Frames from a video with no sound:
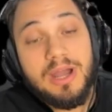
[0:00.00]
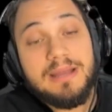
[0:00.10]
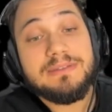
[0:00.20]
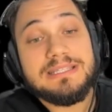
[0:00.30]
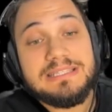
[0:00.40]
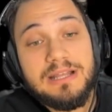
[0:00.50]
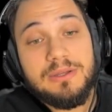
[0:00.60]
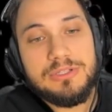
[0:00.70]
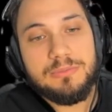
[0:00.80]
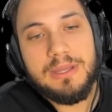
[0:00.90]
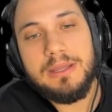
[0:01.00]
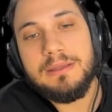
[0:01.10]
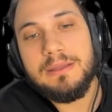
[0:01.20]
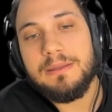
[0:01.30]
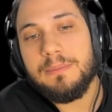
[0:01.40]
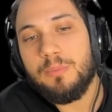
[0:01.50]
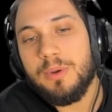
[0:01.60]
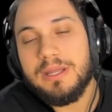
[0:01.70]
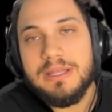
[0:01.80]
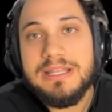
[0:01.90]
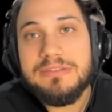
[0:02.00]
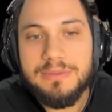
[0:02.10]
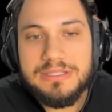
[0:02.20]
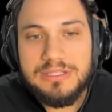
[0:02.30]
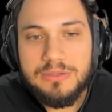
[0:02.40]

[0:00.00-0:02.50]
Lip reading: have the second spell, where he spins